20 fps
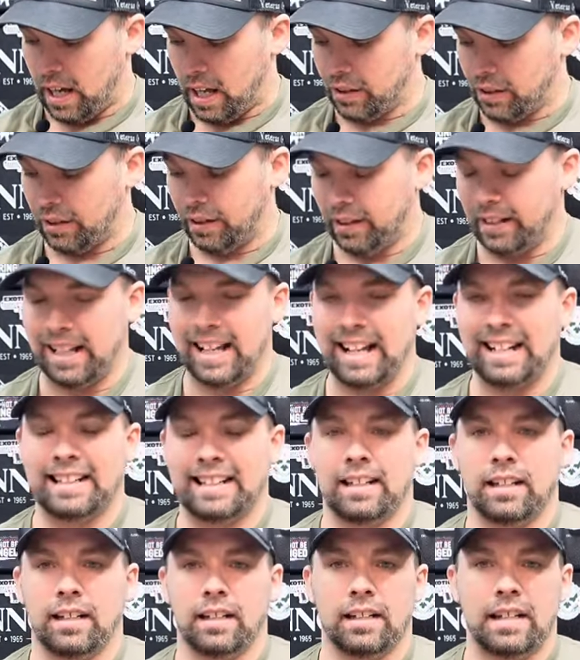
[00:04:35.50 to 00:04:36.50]
other than
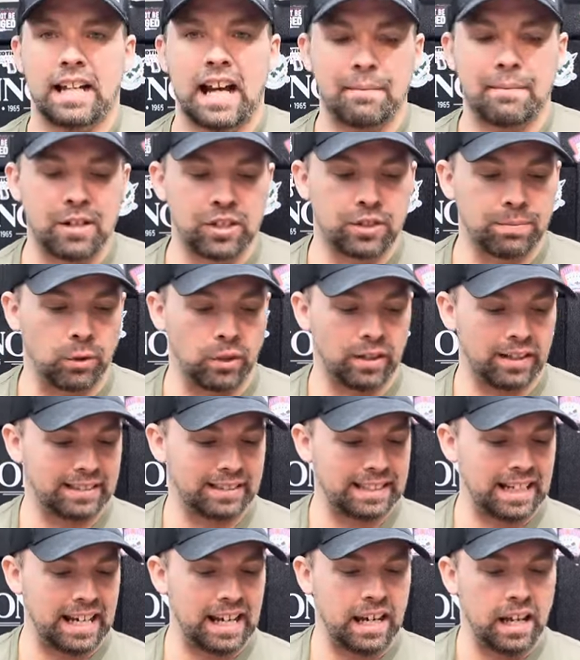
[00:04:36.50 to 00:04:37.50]
that, not much more to
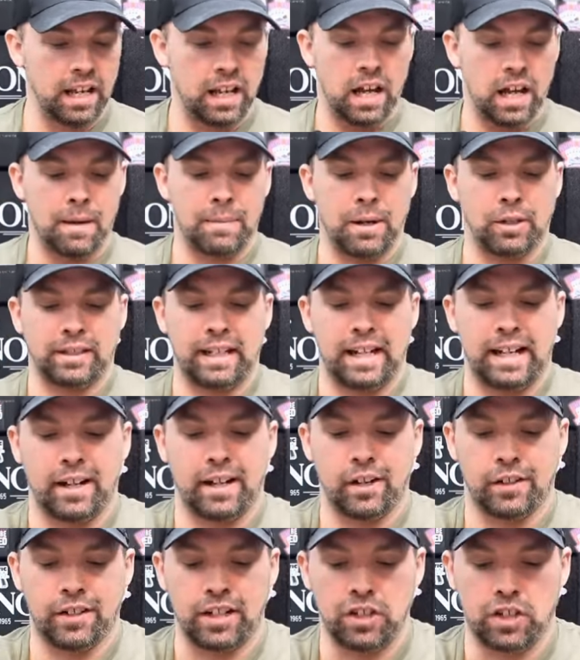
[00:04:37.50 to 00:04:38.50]
say about the
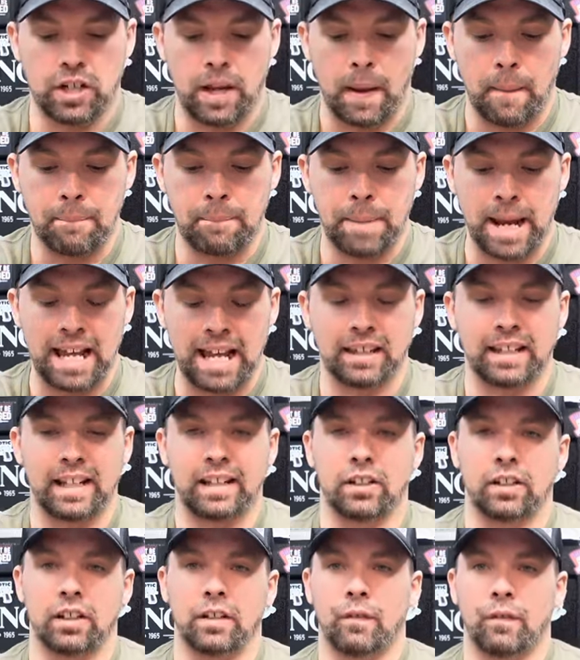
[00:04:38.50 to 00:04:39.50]
Heritage
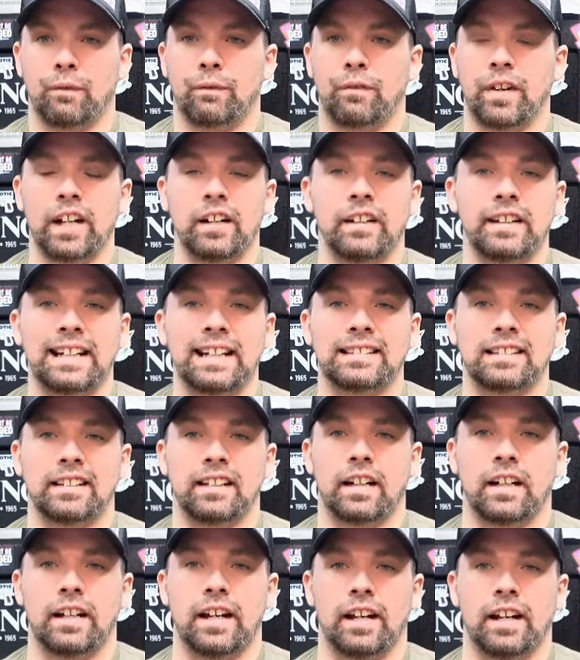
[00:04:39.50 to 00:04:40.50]
Badlander. Very
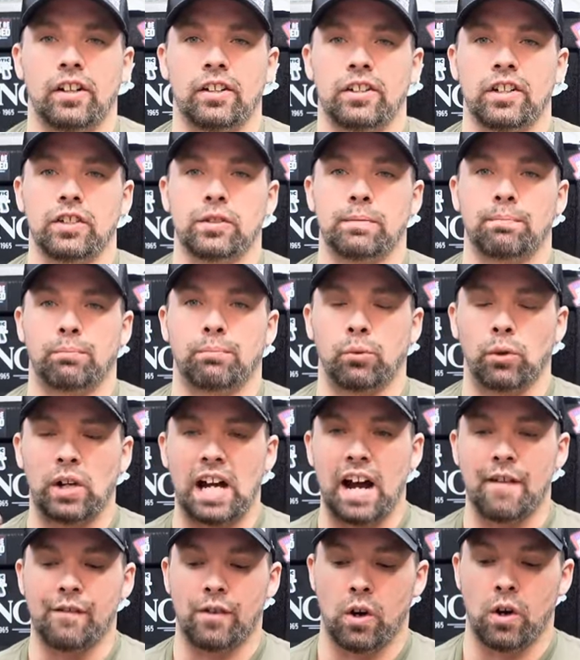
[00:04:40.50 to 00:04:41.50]
nicely done, Heritage.
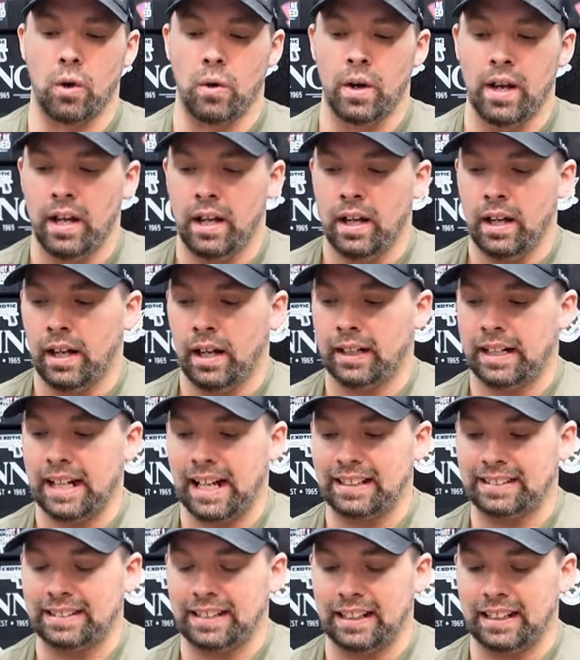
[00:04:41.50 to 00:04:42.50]
Bravo.
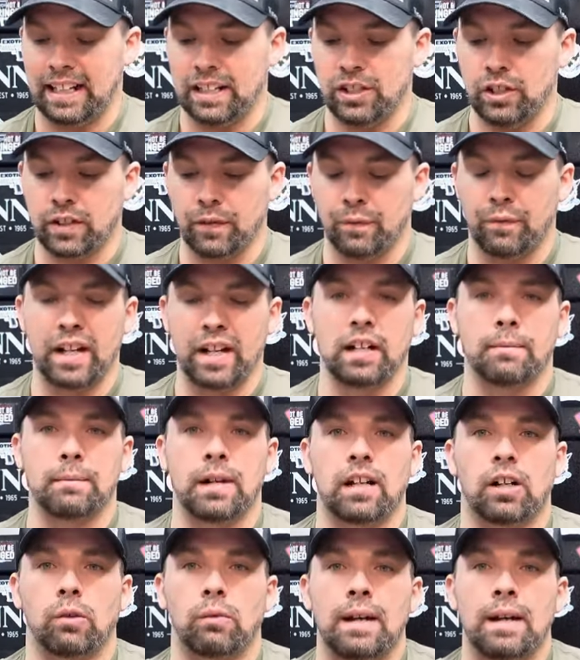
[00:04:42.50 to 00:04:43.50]
Guys, again, you can find
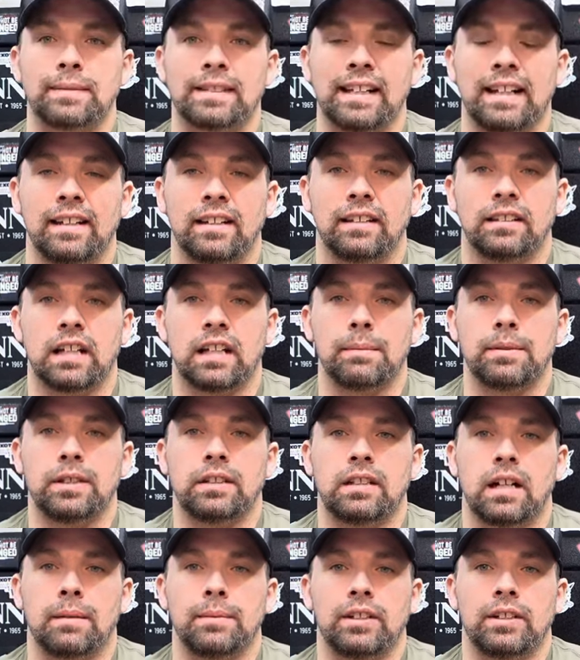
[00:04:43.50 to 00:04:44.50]
them on our website,
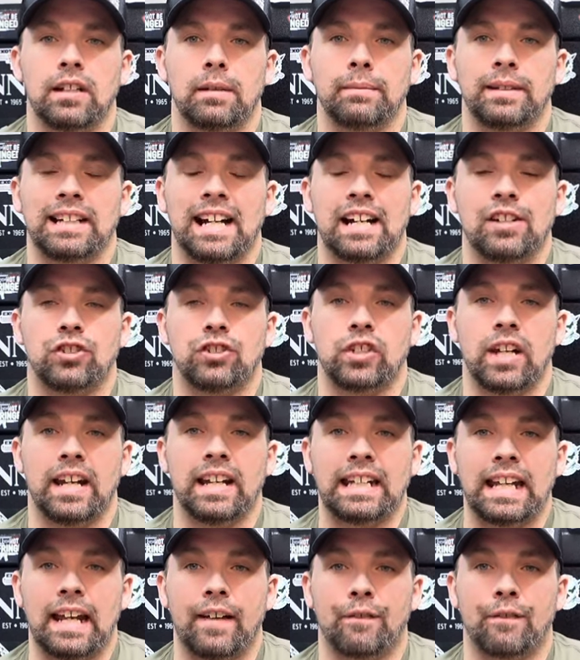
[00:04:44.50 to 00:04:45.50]

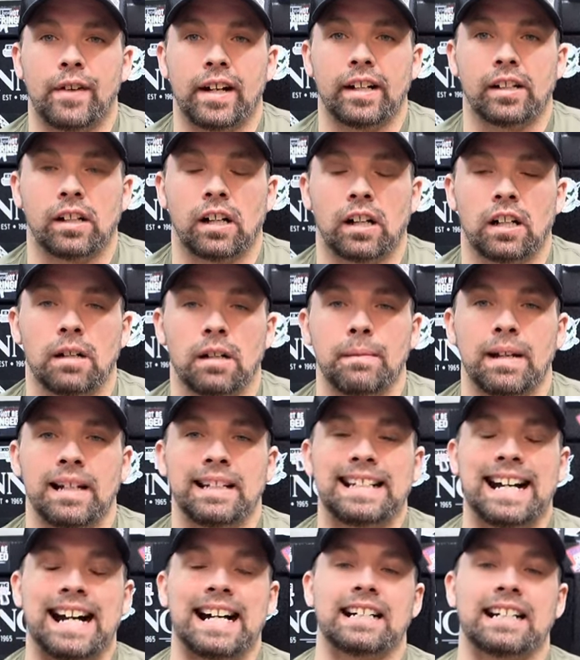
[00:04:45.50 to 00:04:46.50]

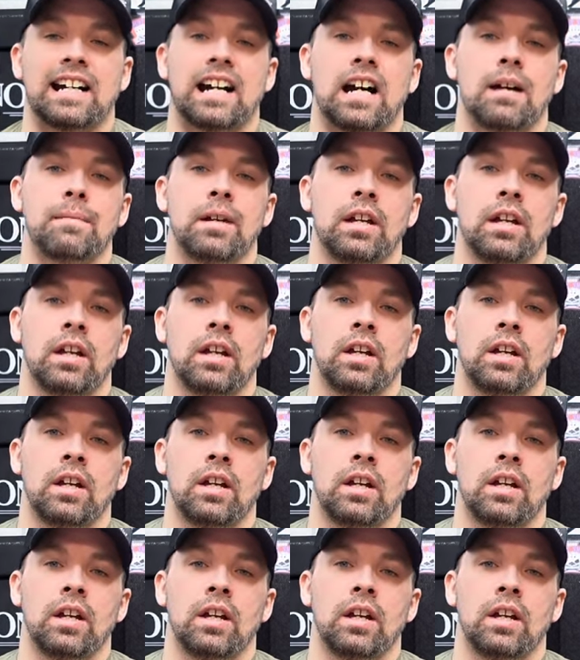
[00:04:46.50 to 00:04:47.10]
www.jkfirearm.com.